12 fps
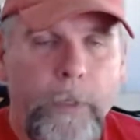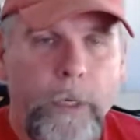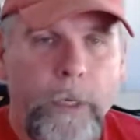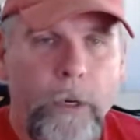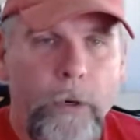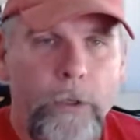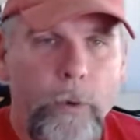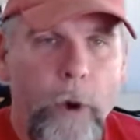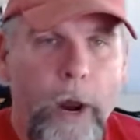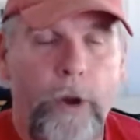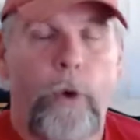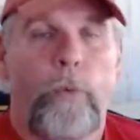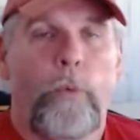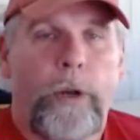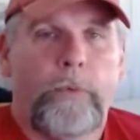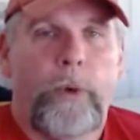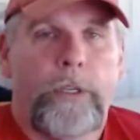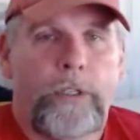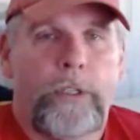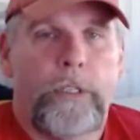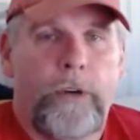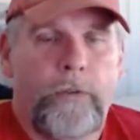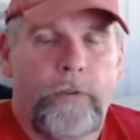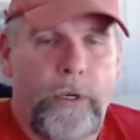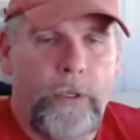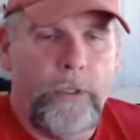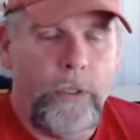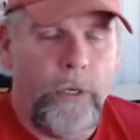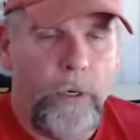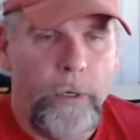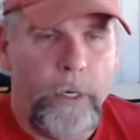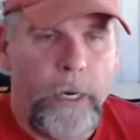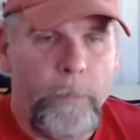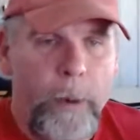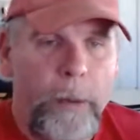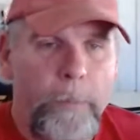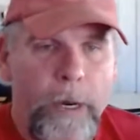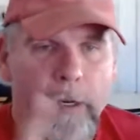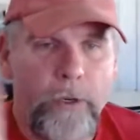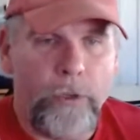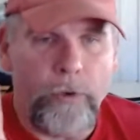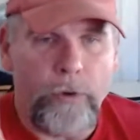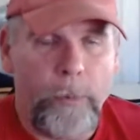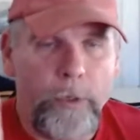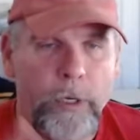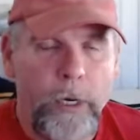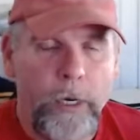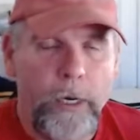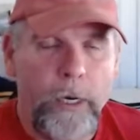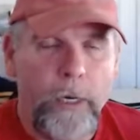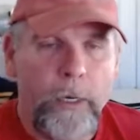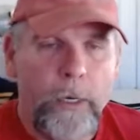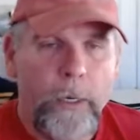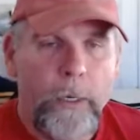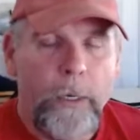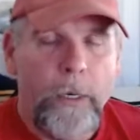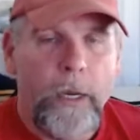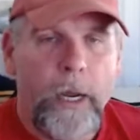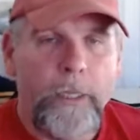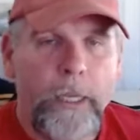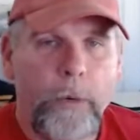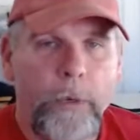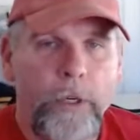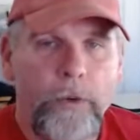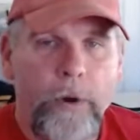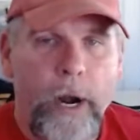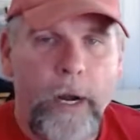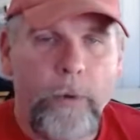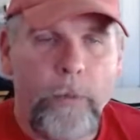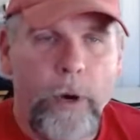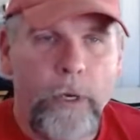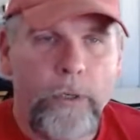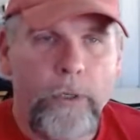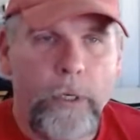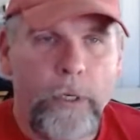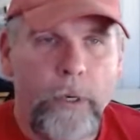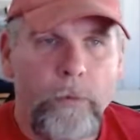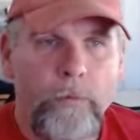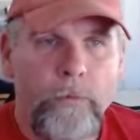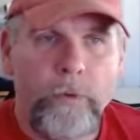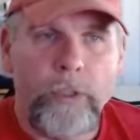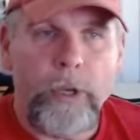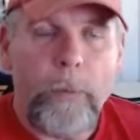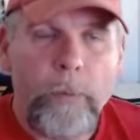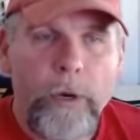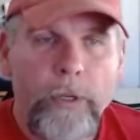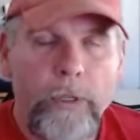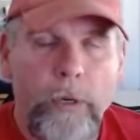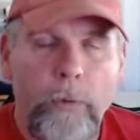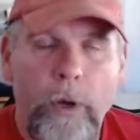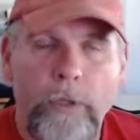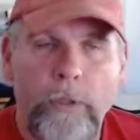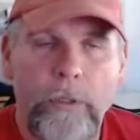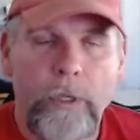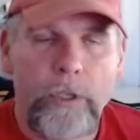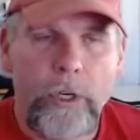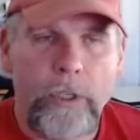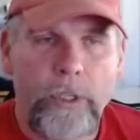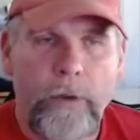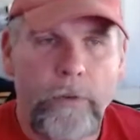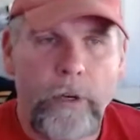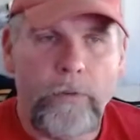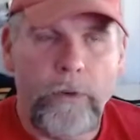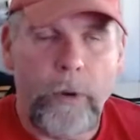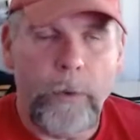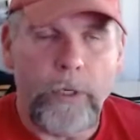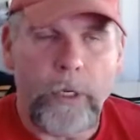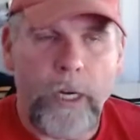Do I know what's the difference? It might be a description in there. I think we tried it once, and for some reason, it wasn't the G73 wasn't